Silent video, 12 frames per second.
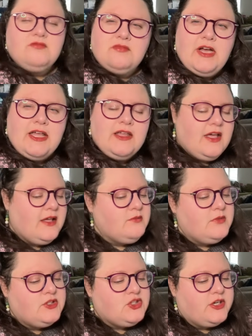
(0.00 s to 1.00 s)
I, I'm
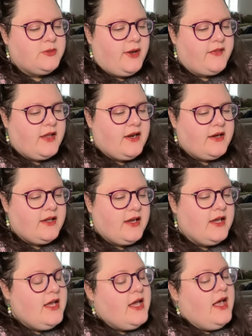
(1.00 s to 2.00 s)
intrigued by that
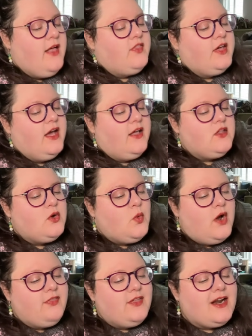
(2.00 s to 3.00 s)
idea. The other
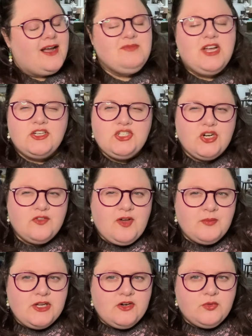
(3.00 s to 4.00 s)
one that I'm not sure if
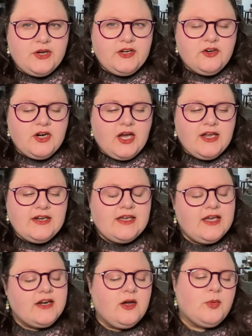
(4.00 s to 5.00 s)
I'm going to read or not,
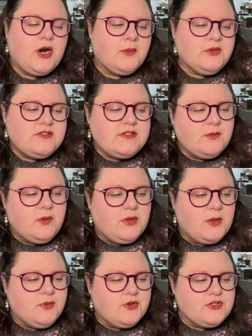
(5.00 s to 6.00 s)
again, I'll probably see what
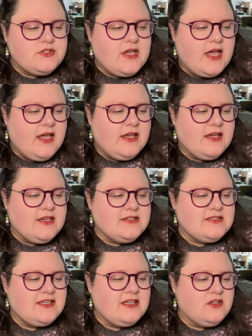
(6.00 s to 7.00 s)
people are saying,
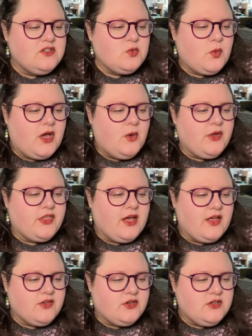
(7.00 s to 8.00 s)
is Kills Well with
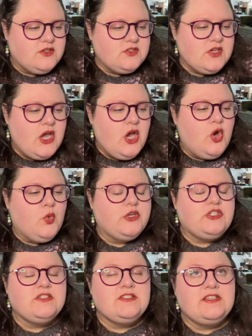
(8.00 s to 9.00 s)
Others,
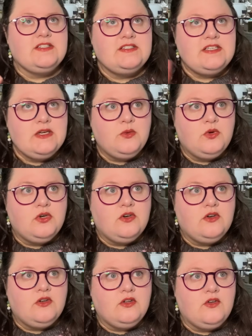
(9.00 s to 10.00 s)
which is the
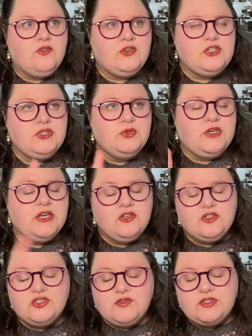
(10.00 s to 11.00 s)
sequel to
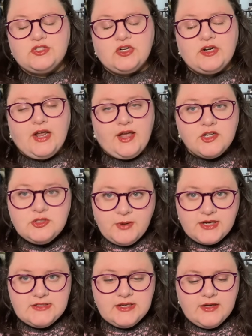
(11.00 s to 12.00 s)
Killers of a Certain Age
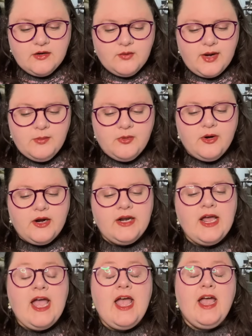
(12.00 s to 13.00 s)
by Deanna
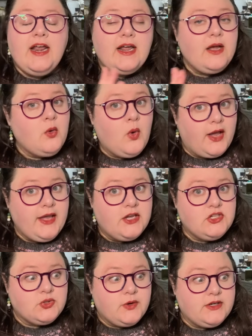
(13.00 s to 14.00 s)
Rayborn. And I quite
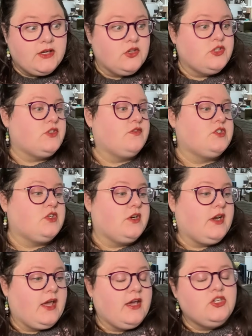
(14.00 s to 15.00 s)
enjoyed Killers of a
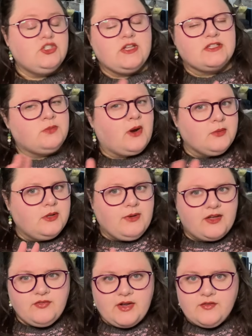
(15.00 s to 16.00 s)
Certain Age. That's probably
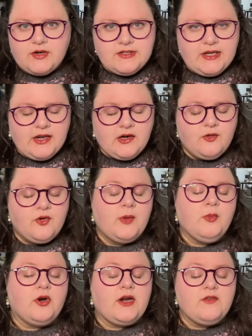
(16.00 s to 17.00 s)
my favorite Deanna
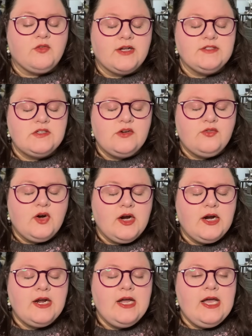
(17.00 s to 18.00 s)
Rayborn I've read so
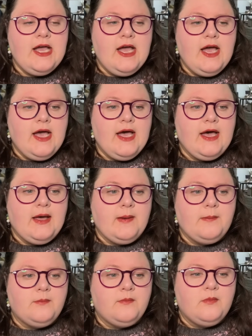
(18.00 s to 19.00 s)
far.
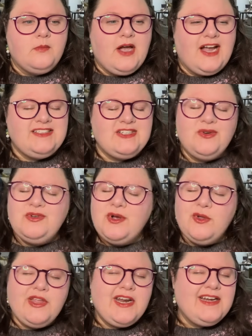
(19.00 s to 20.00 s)
Um, I don't
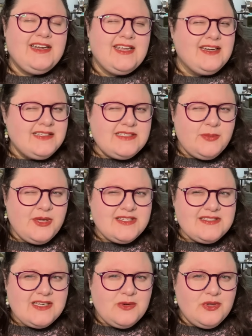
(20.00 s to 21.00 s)
know that I need it to be a
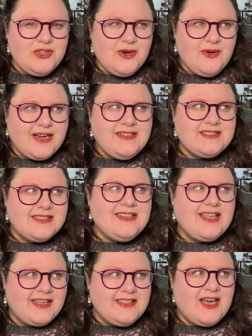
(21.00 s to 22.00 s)
sequel, though. I did
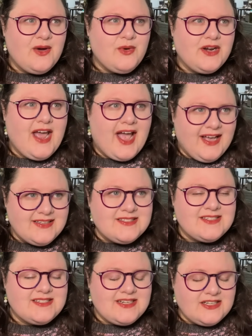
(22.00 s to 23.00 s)
like that one as a
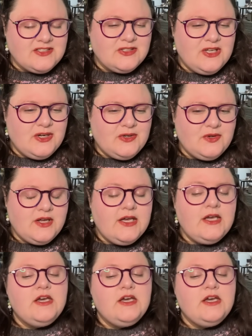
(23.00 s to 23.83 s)
standalone.